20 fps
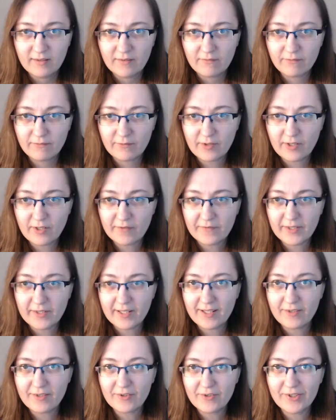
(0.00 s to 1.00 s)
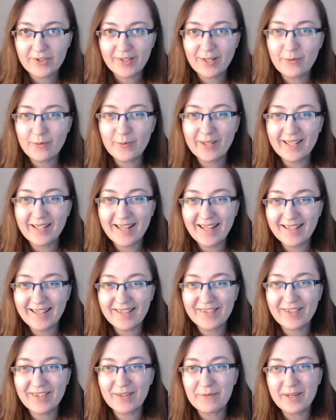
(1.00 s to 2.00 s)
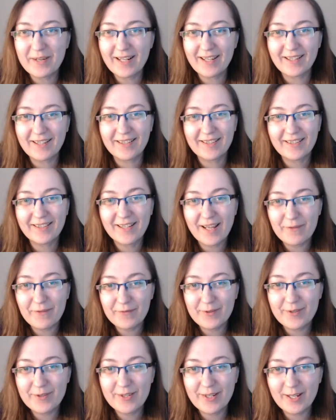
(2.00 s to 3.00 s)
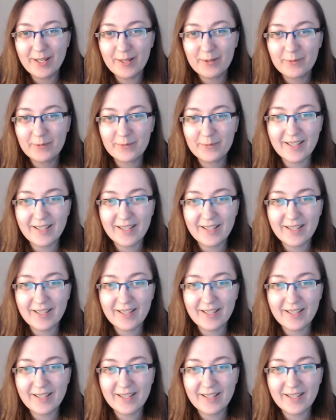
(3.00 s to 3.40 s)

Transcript: Very, very interesting. What the heck is going on? FUG, what